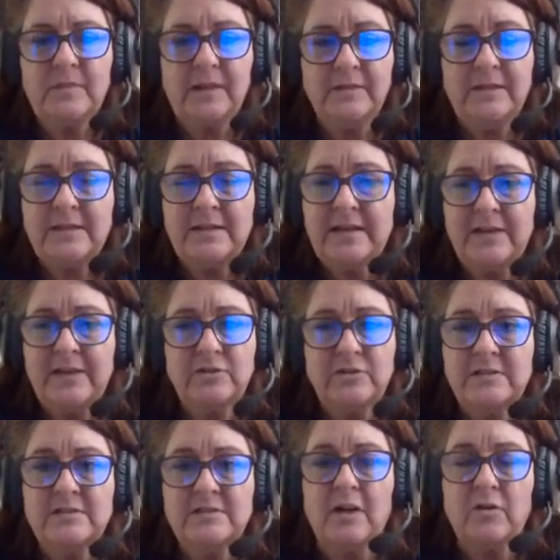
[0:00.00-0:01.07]
and
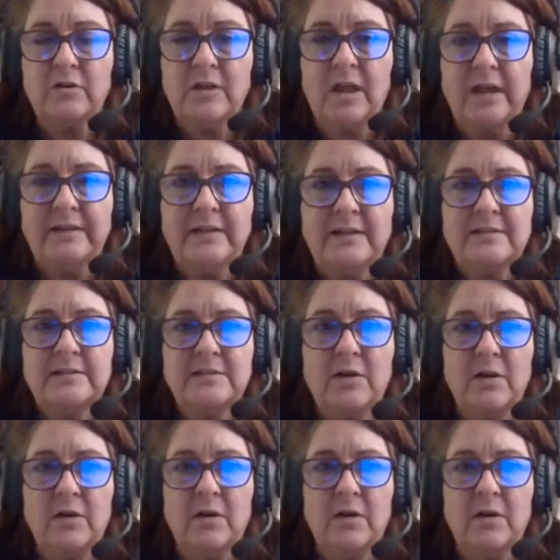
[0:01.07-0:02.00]
it's not online. That's